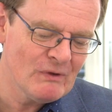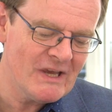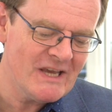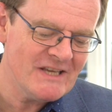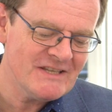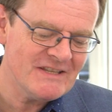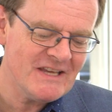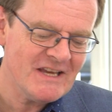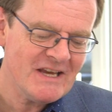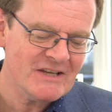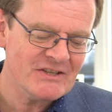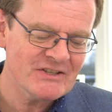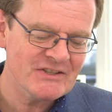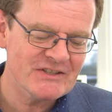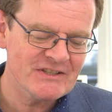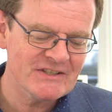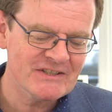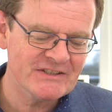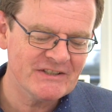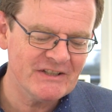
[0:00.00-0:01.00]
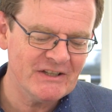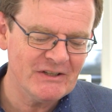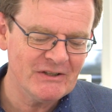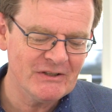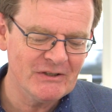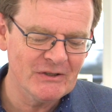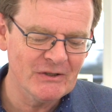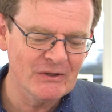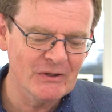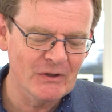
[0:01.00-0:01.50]
Is there
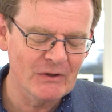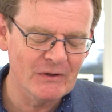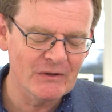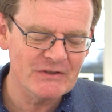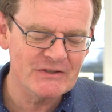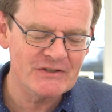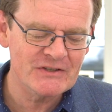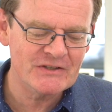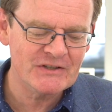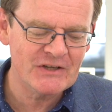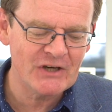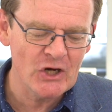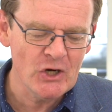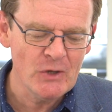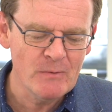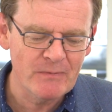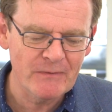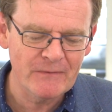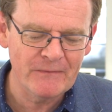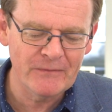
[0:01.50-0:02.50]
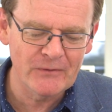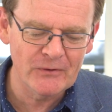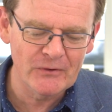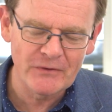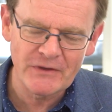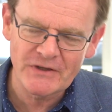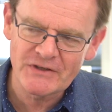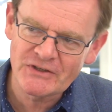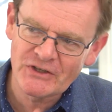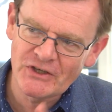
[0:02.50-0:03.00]
still scope
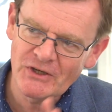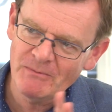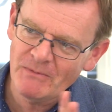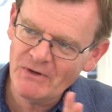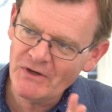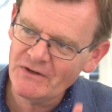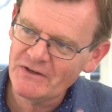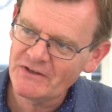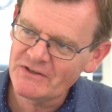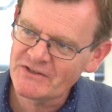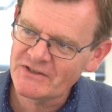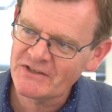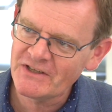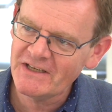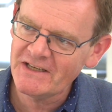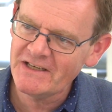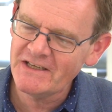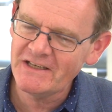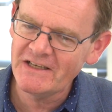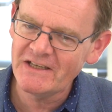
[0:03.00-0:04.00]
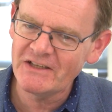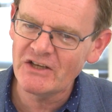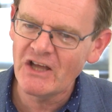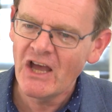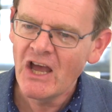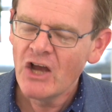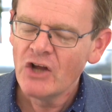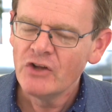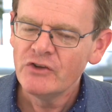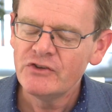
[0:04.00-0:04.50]
for this community?
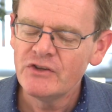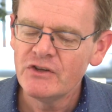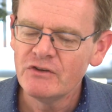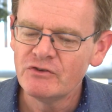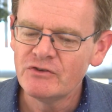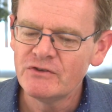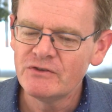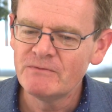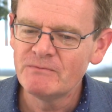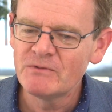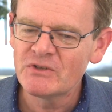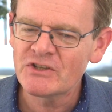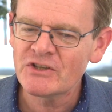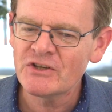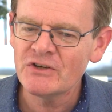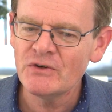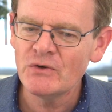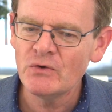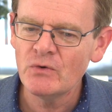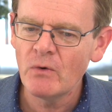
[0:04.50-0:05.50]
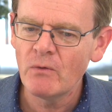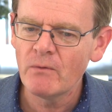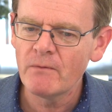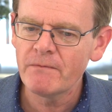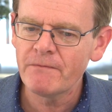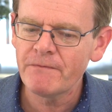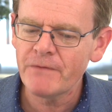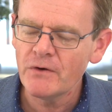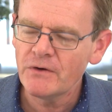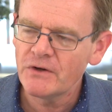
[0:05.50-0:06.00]
to
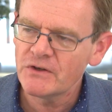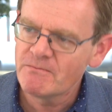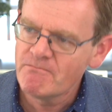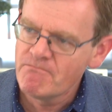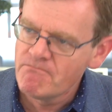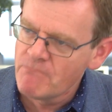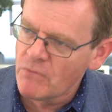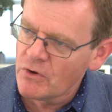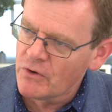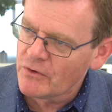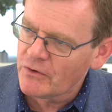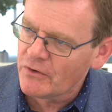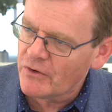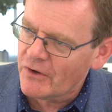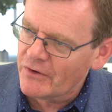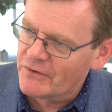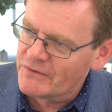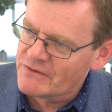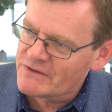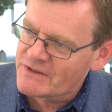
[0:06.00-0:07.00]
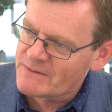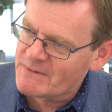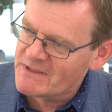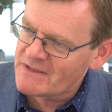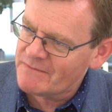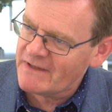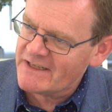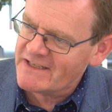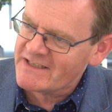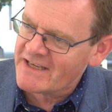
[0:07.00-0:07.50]
focus more on
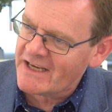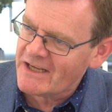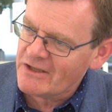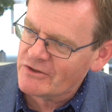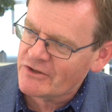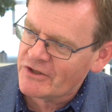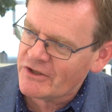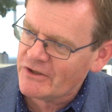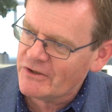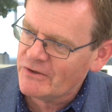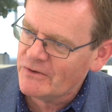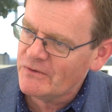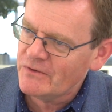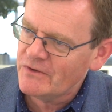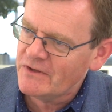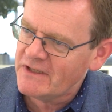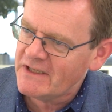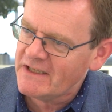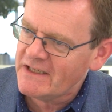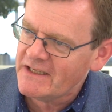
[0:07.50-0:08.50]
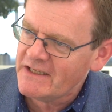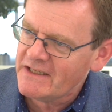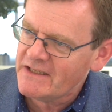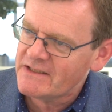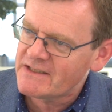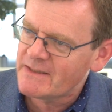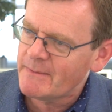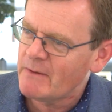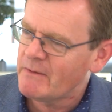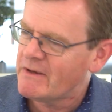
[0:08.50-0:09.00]
specifically telco
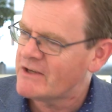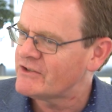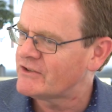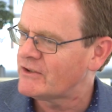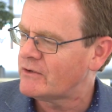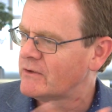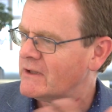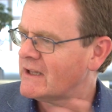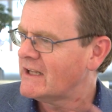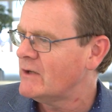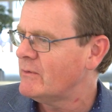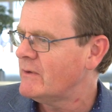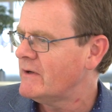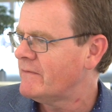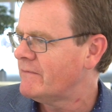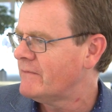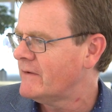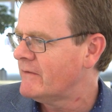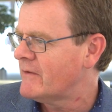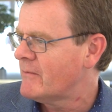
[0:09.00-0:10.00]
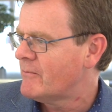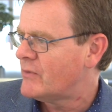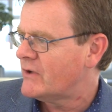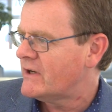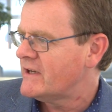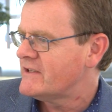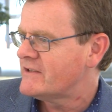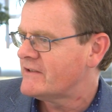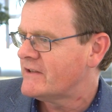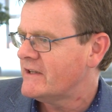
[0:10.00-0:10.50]
needs? I mean, historically we've, we've
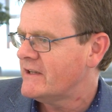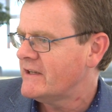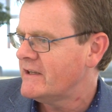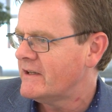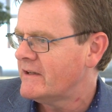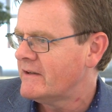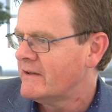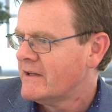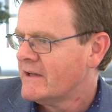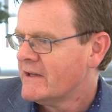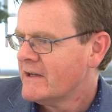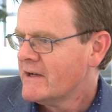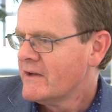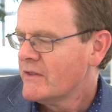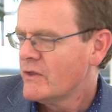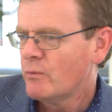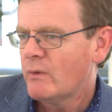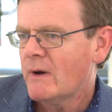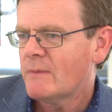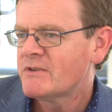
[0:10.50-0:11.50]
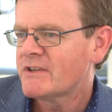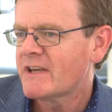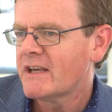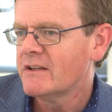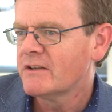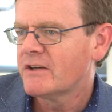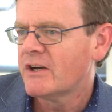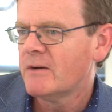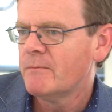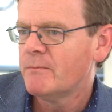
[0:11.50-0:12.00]
embraced the, uh, the web
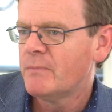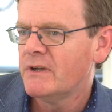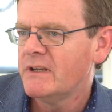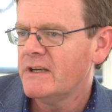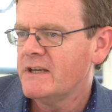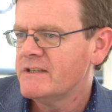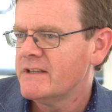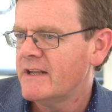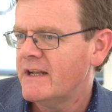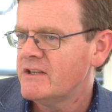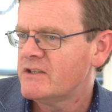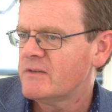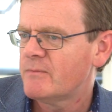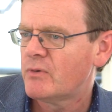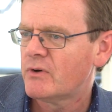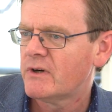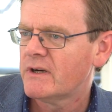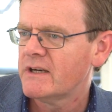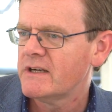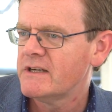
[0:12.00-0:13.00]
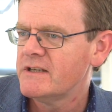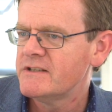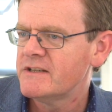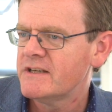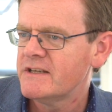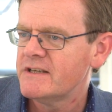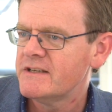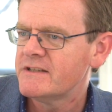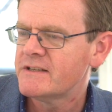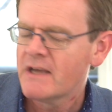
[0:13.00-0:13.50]
scale companies and
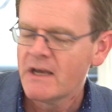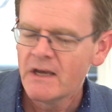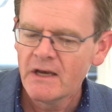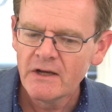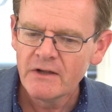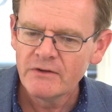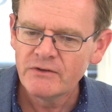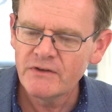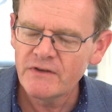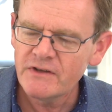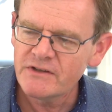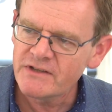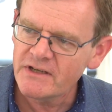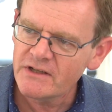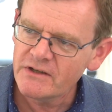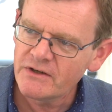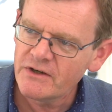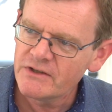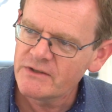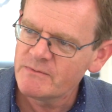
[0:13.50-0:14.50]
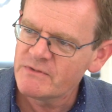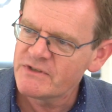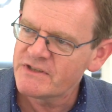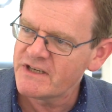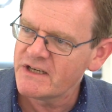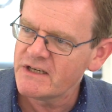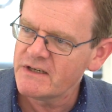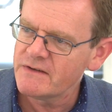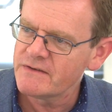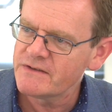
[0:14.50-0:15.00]
enterprises. Do the telcos
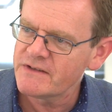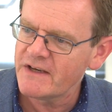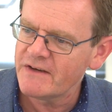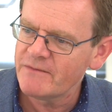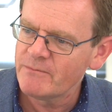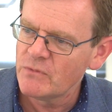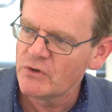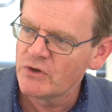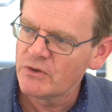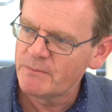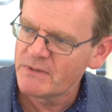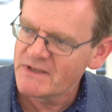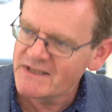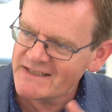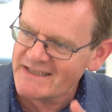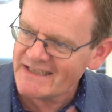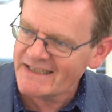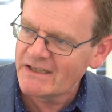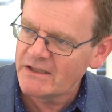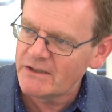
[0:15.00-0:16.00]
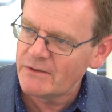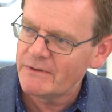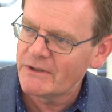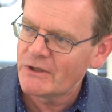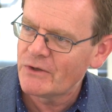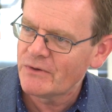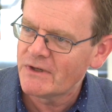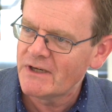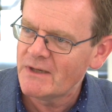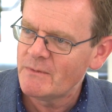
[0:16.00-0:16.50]
themselves have more particular
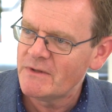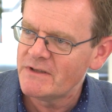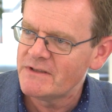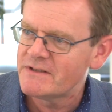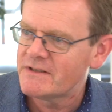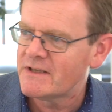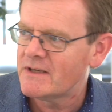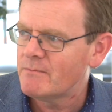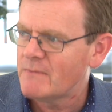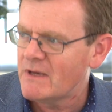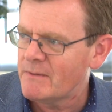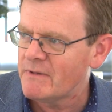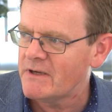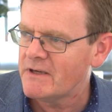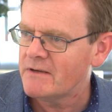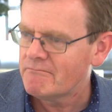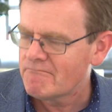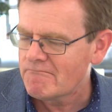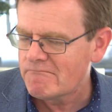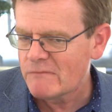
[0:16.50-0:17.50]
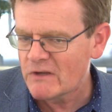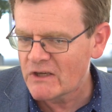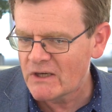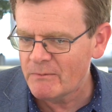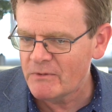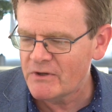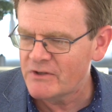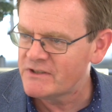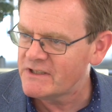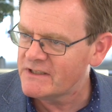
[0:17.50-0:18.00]
requirements that maybe the
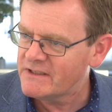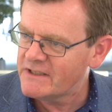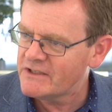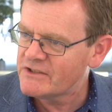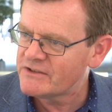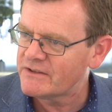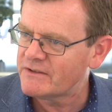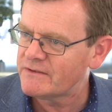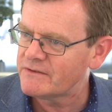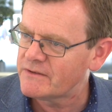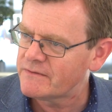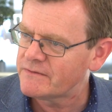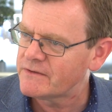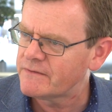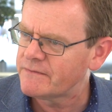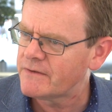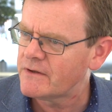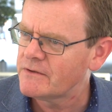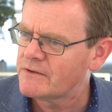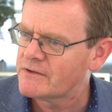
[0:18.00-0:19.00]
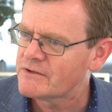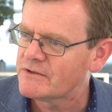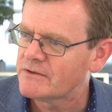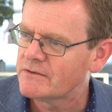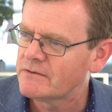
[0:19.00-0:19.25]
community needs to, to, to focus